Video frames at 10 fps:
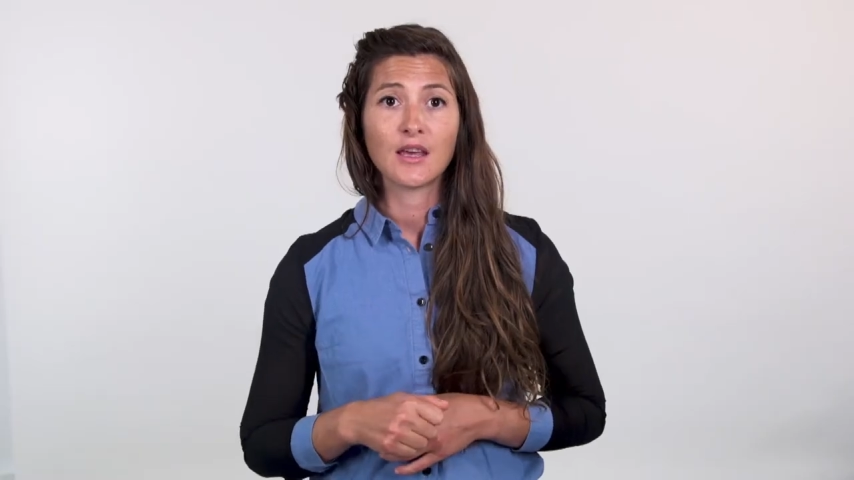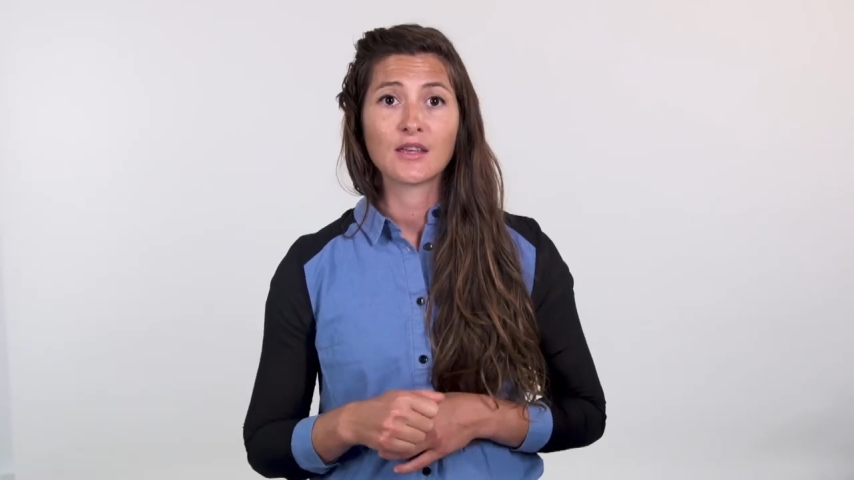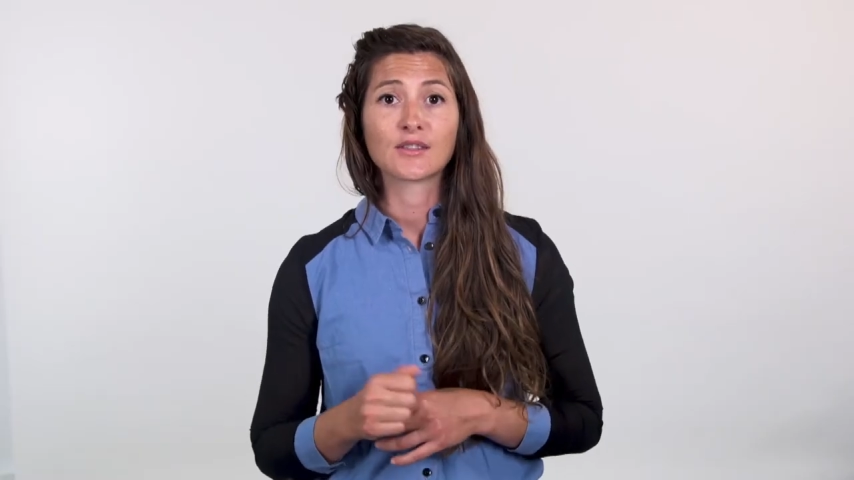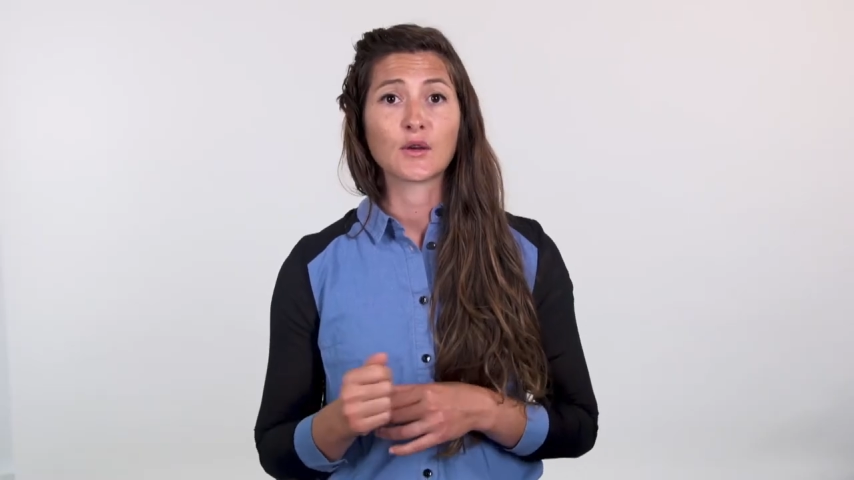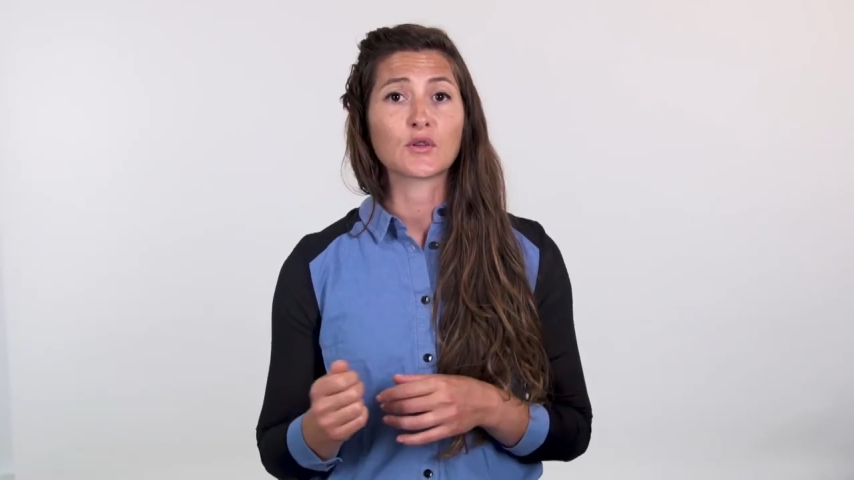
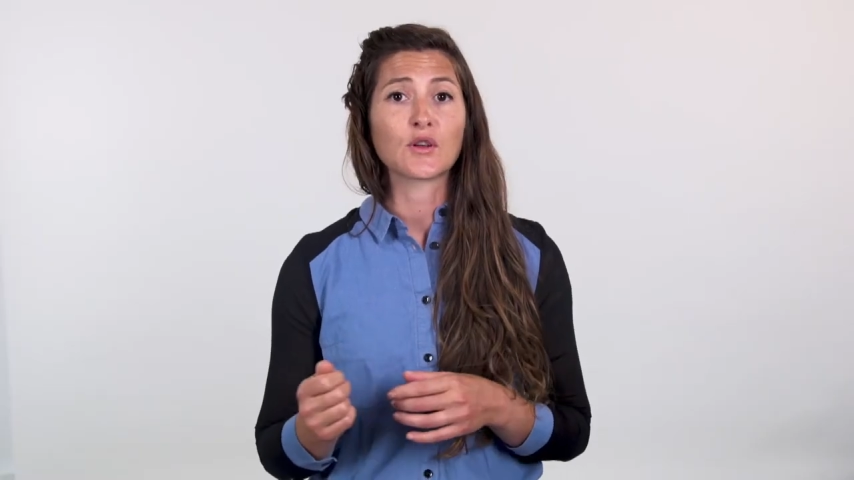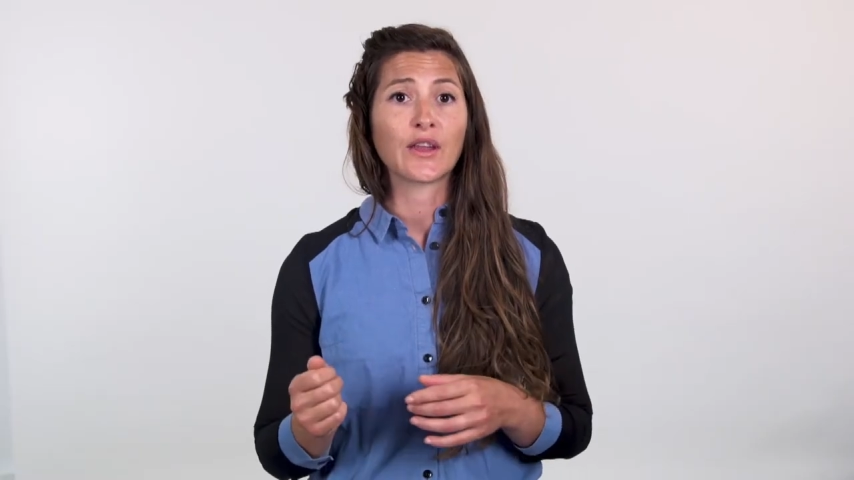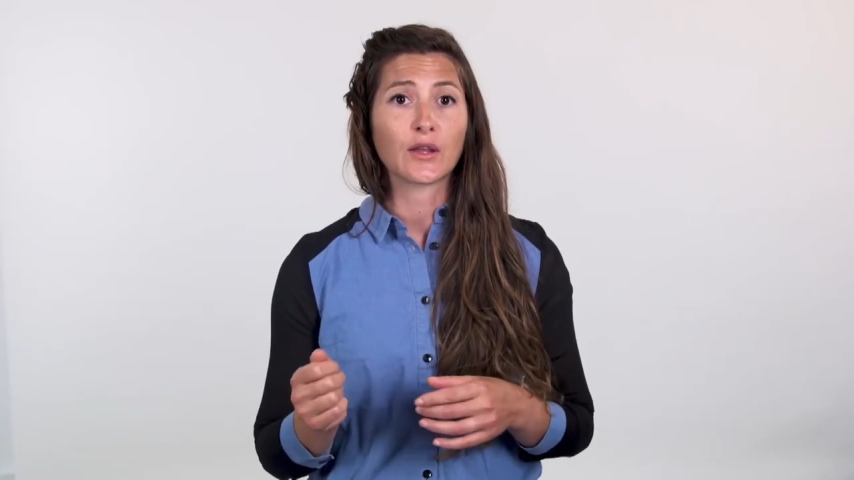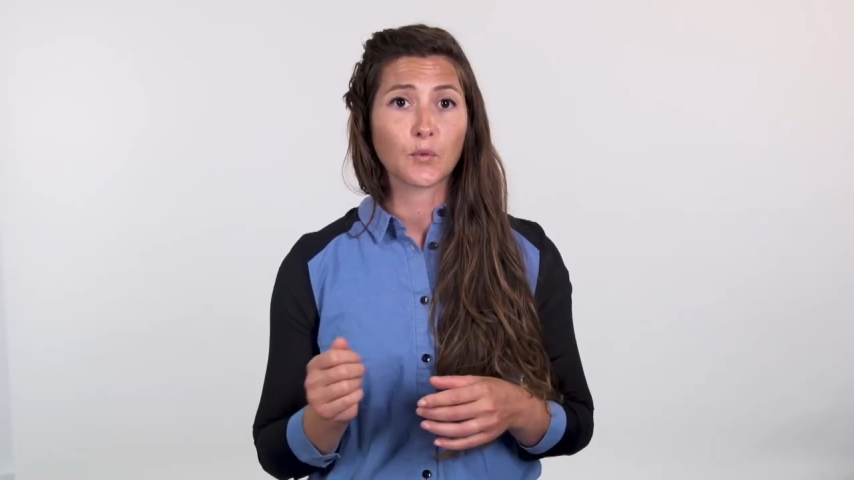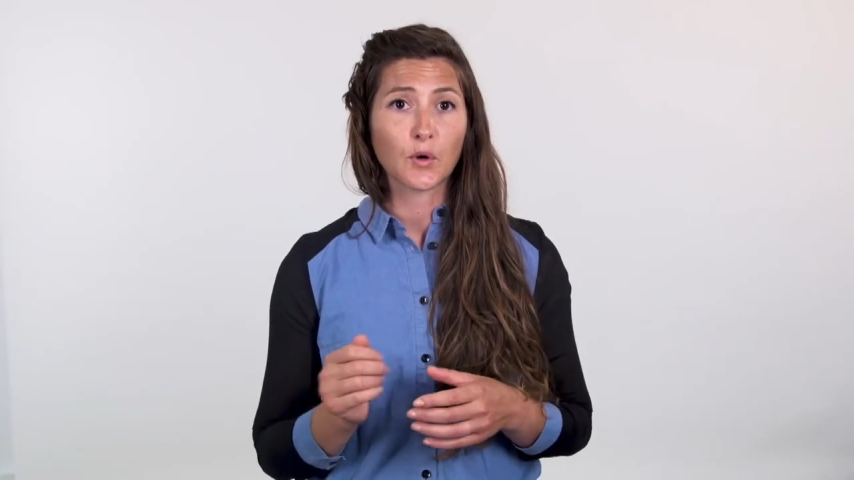Social
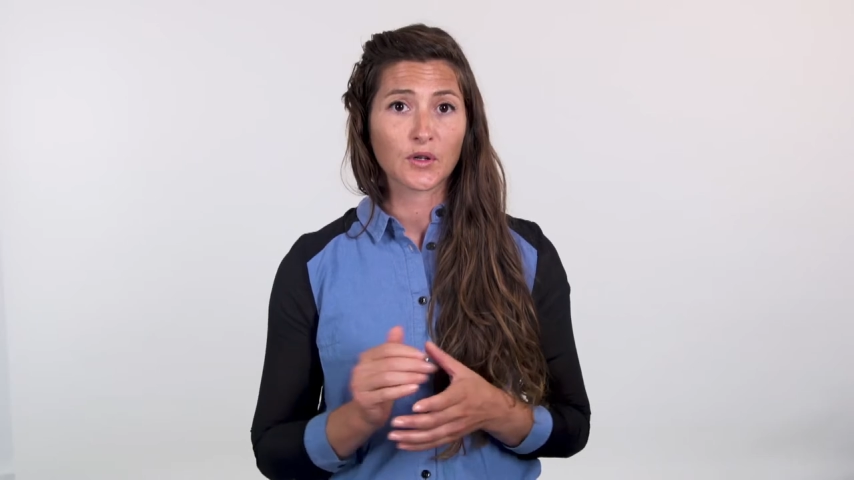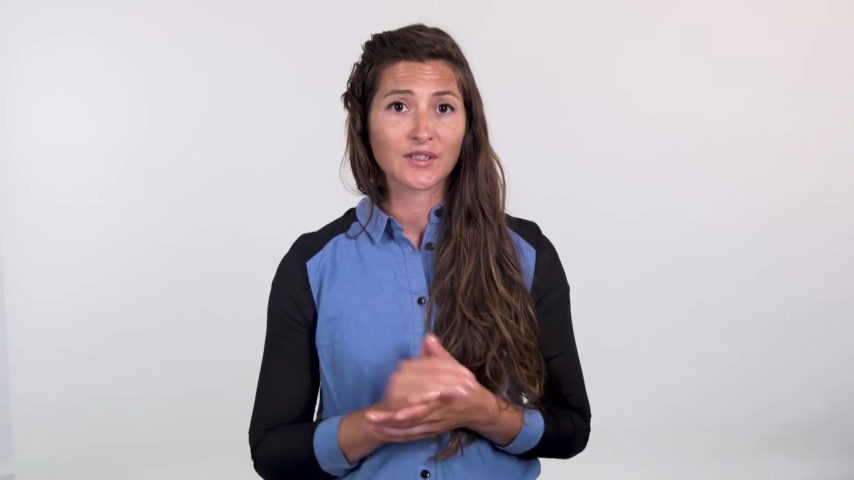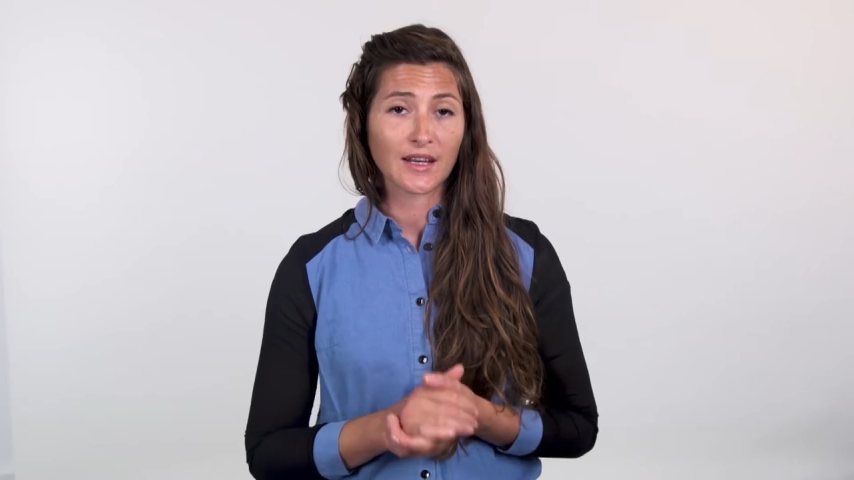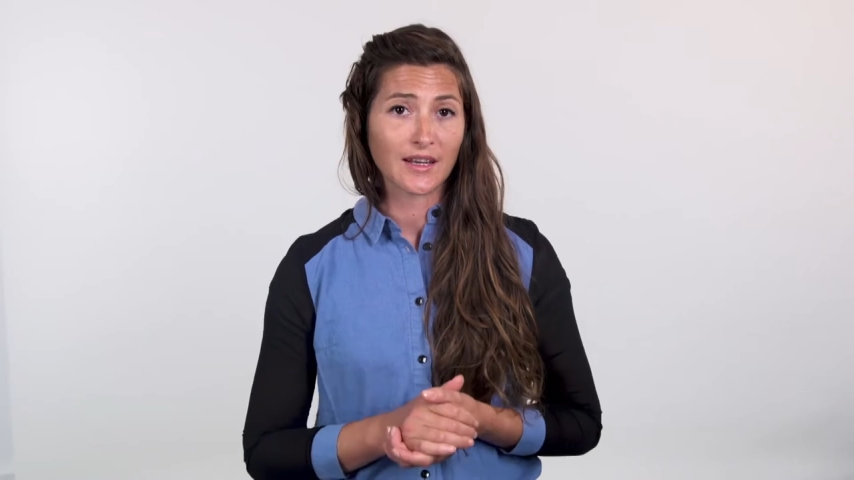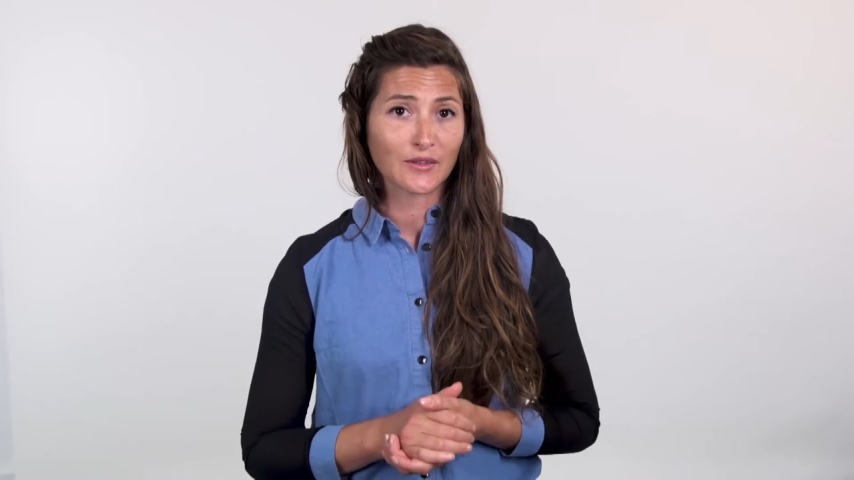networks
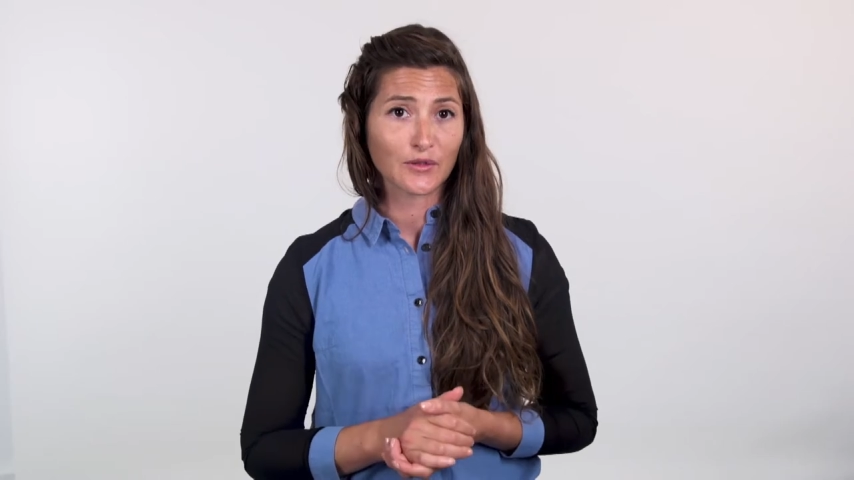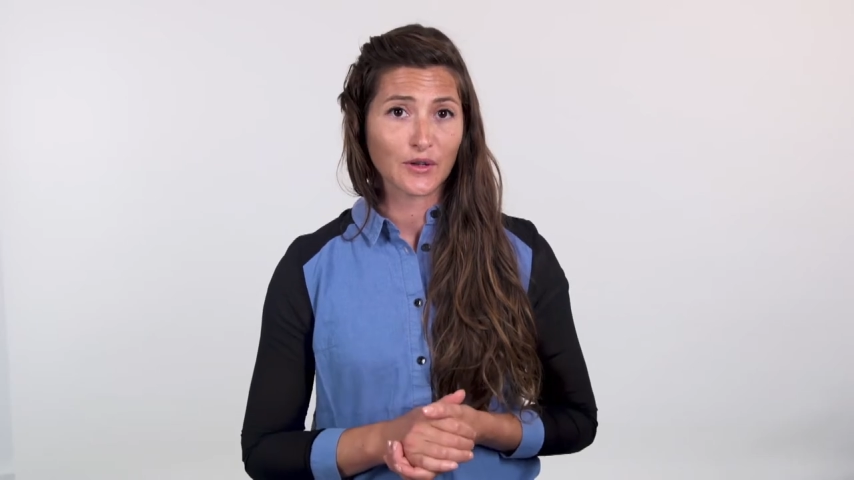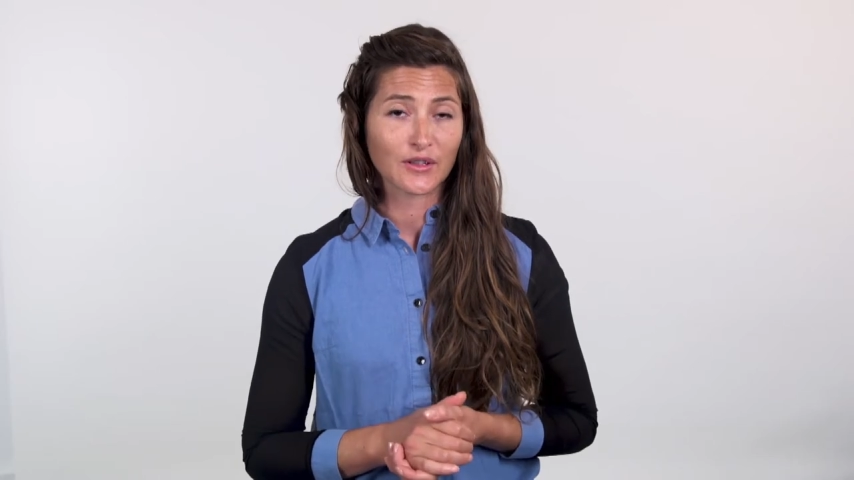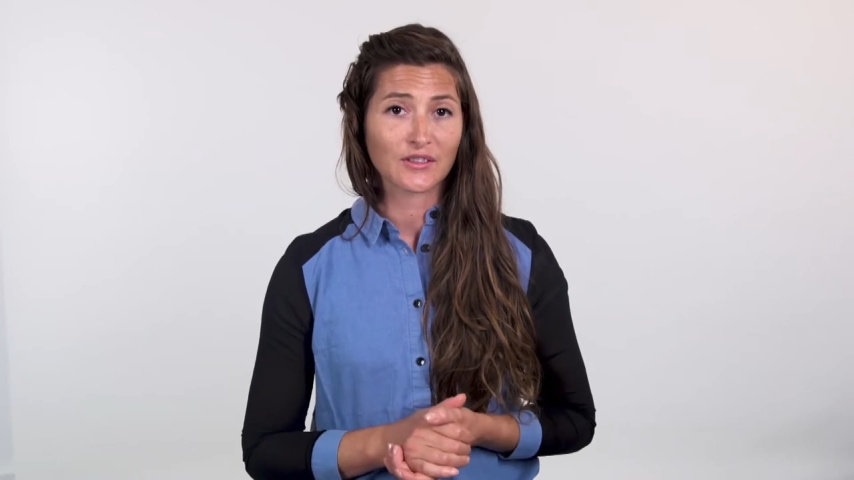and internet